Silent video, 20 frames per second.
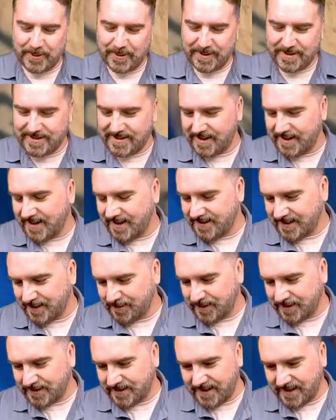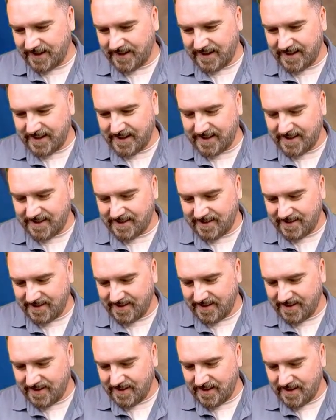as it is, I'm just like, I'm
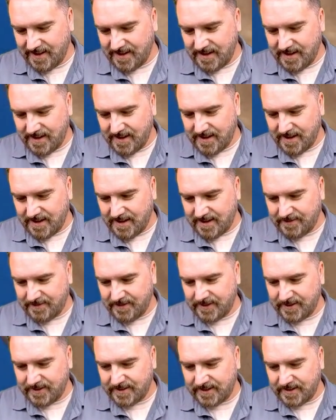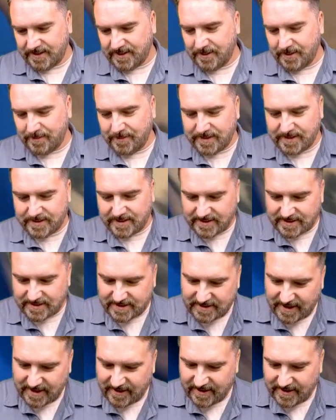usually too busy
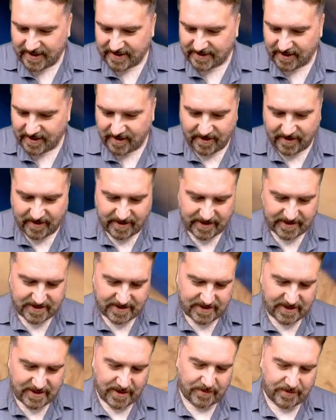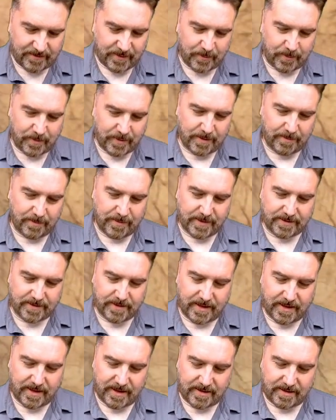staring at the art itself to worry about
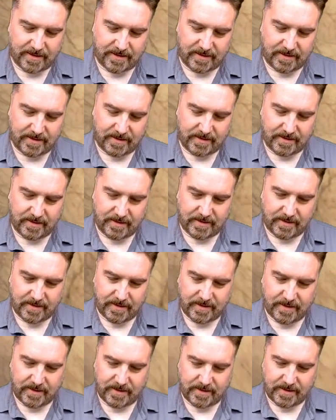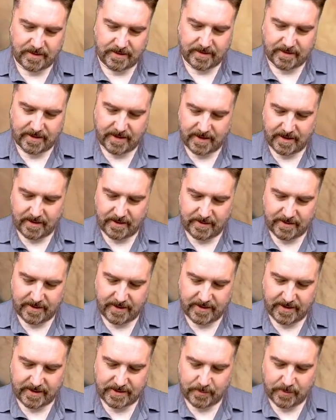that. Look at that. Oh yeah,
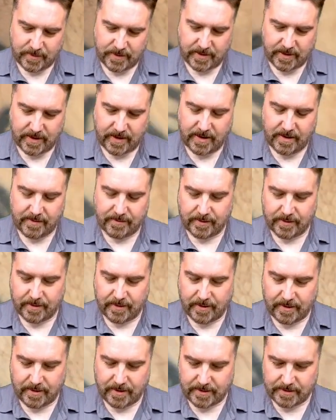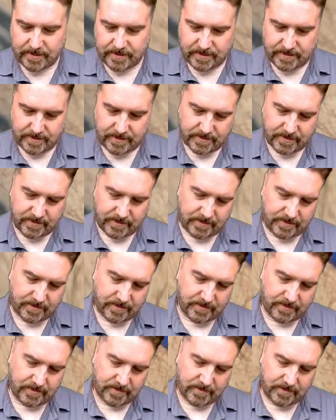that's one of the cover cards.
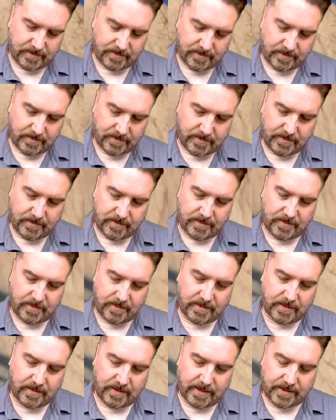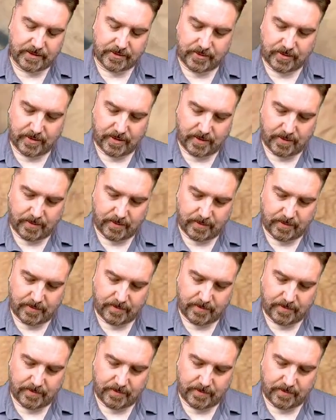Electro.